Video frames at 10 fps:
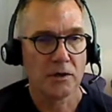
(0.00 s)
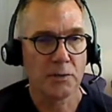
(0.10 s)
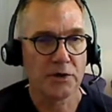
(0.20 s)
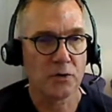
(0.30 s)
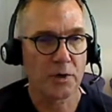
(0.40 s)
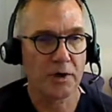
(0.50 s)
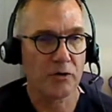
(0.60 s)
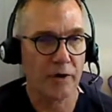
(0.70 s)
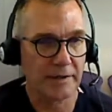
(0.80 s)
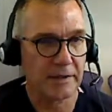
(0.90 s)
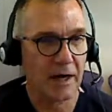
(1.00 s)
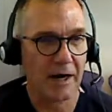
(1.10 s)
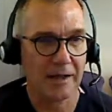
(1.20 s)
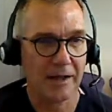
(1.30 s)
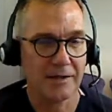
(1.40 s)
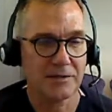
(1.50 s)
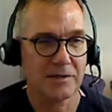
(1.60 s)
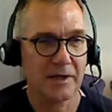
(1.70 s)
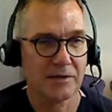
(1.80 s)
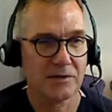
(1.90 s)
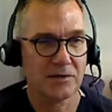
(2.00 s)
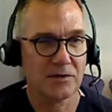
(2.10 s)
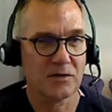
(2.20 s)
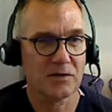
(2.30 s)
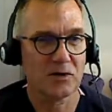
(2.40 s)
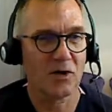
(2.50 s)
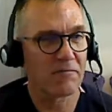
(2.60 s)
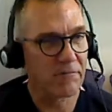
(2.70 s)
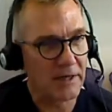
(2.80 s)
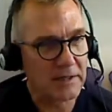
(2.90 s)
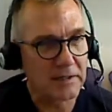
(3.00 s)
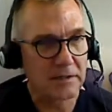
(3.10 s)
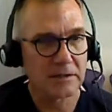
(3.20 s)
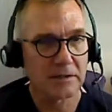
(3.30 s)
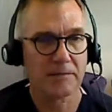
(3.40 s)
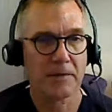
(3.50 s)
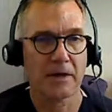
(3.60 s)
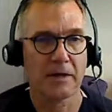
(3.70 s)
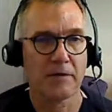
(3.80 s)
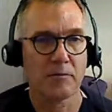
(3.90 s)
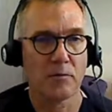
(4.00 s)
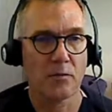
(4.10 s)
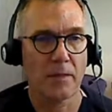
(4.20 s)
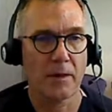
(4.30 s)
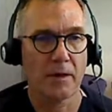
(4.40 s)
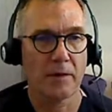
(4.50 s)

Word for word: We didn't want to create guidelines that conflicted um,